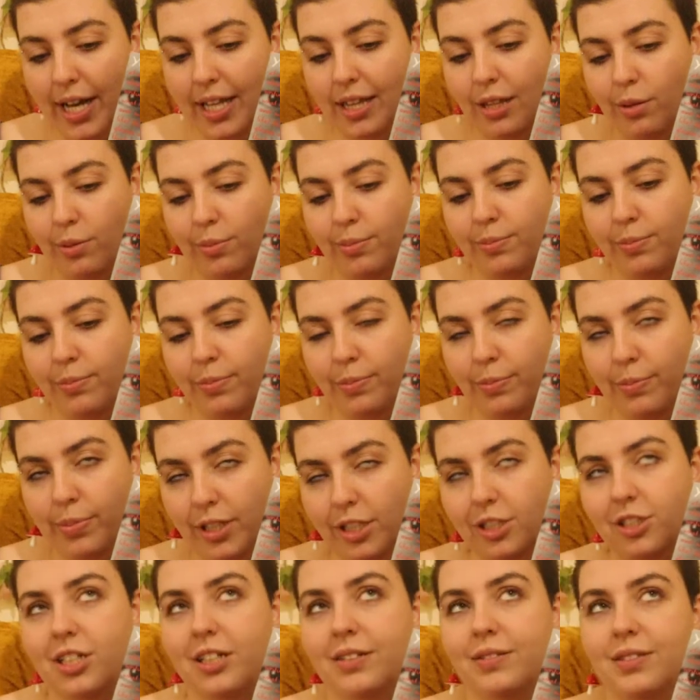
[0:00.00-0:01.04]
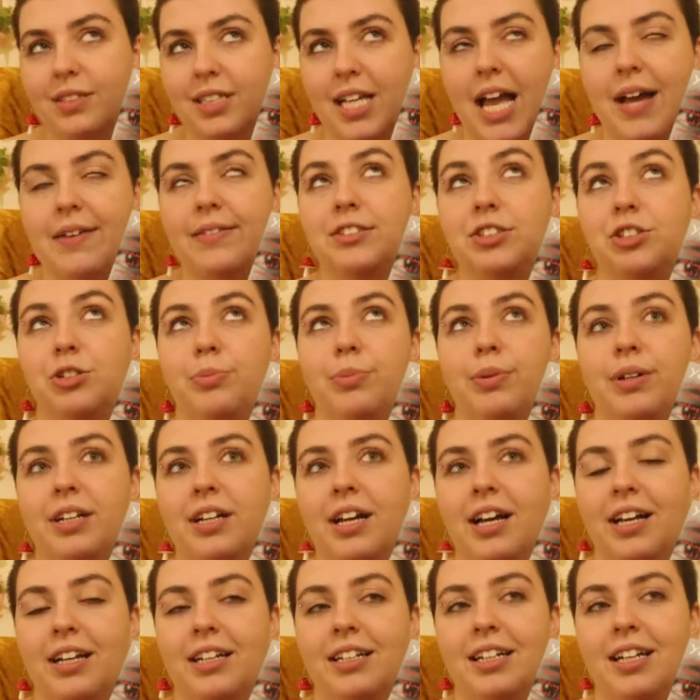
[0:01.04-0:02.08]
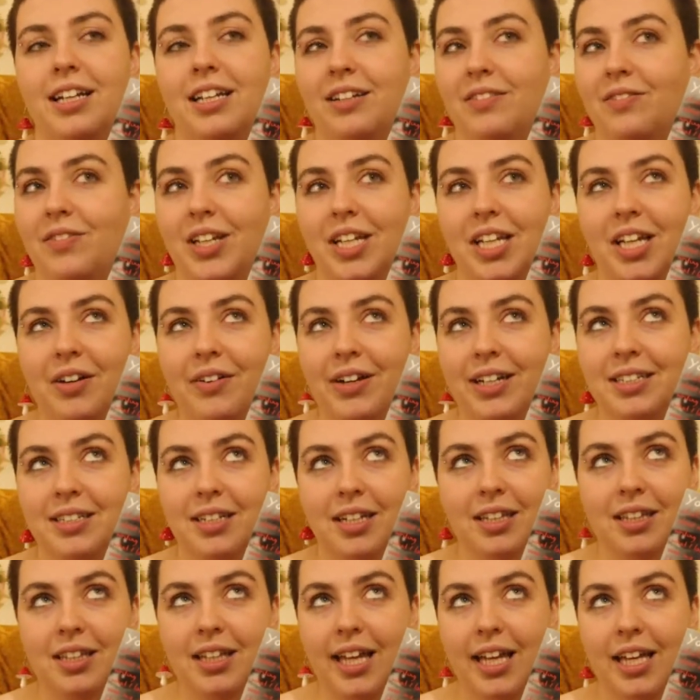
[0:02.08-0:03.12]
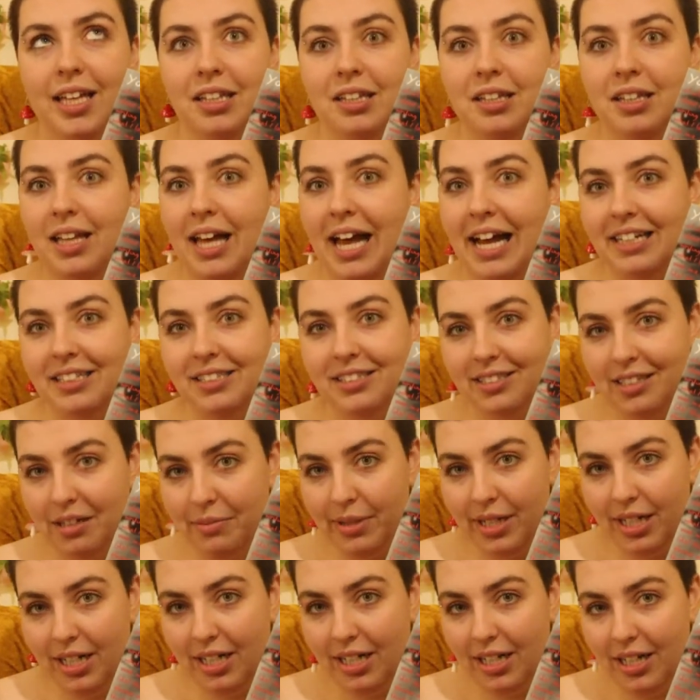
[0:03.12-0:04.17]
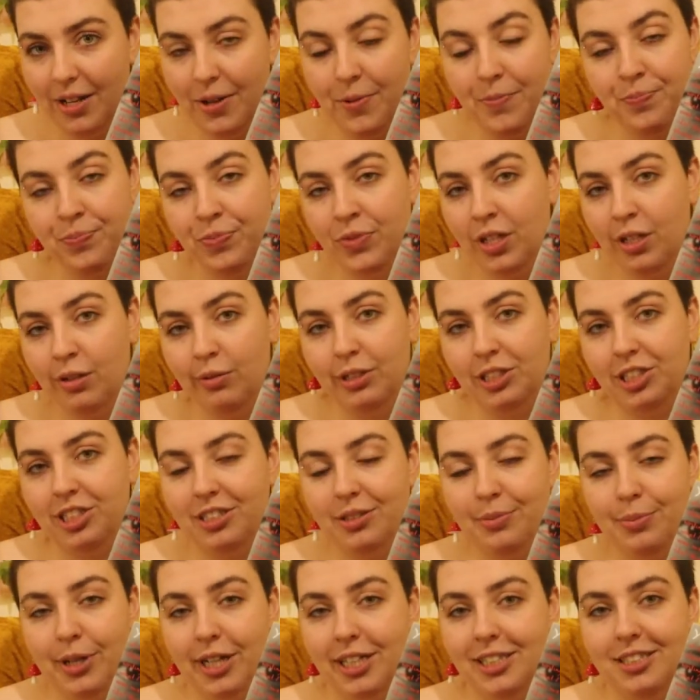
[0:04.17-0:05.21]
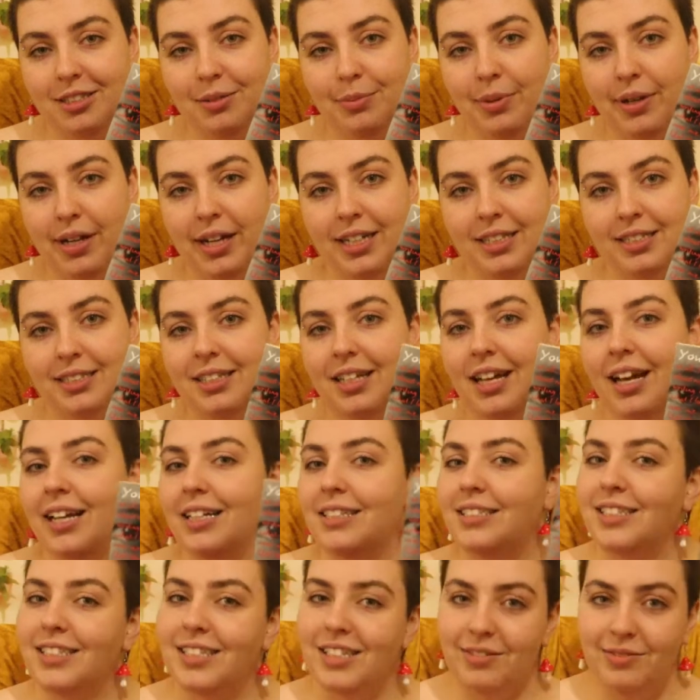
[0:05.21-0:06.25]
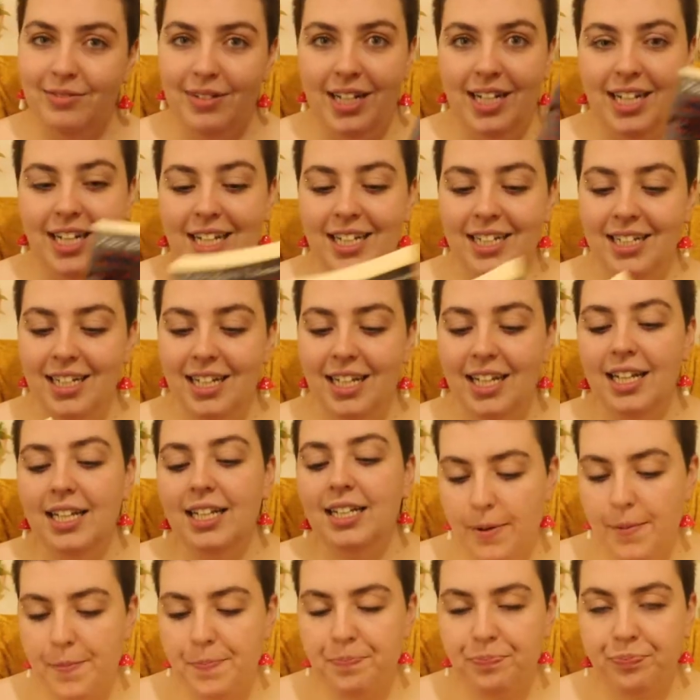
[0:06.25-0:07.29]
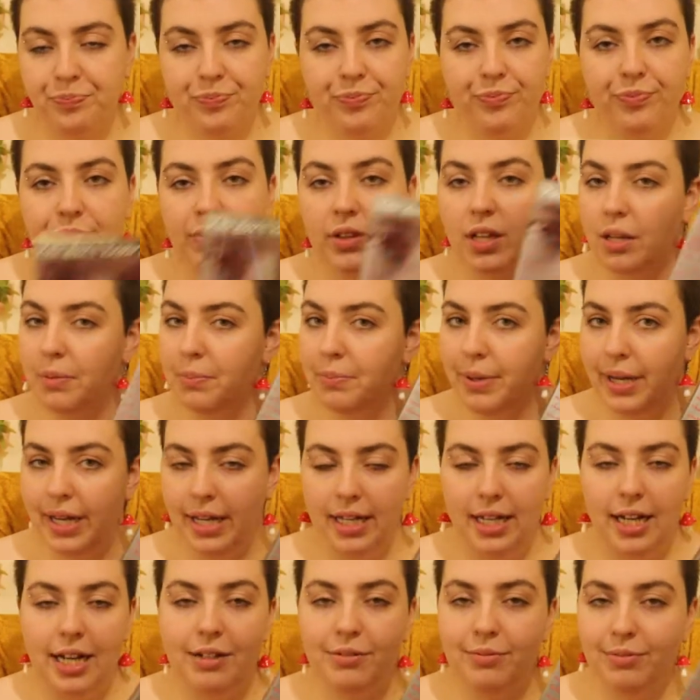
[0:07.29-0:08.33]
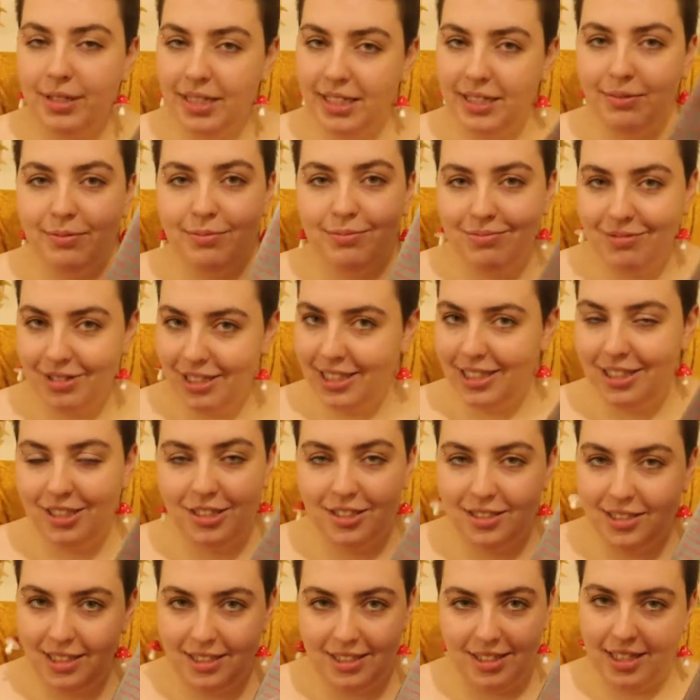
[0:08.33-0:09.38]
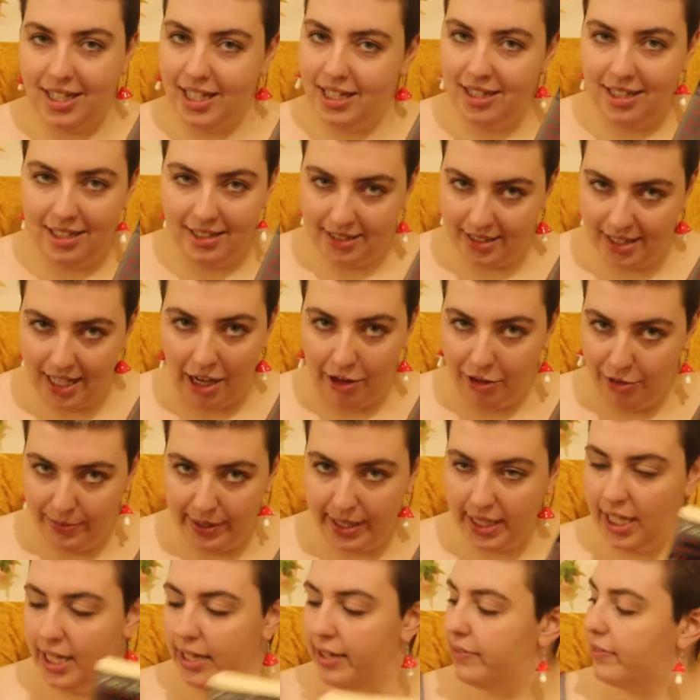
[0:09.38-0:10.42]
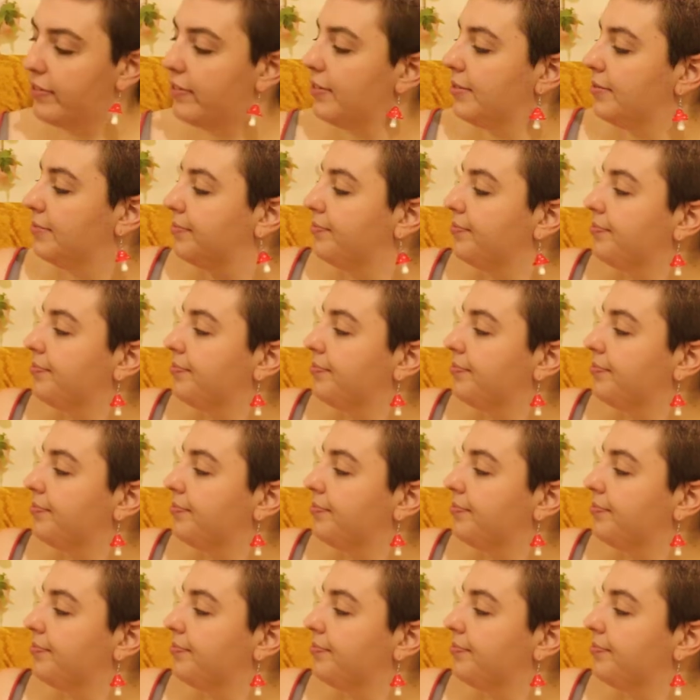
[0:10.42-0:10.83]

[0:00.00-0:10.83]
by the Bookshelf Scavenger Book Hunt in a video I did like last summer, which, surprise, surprise, I didn't read it. But I really, really just need to get this out of my life.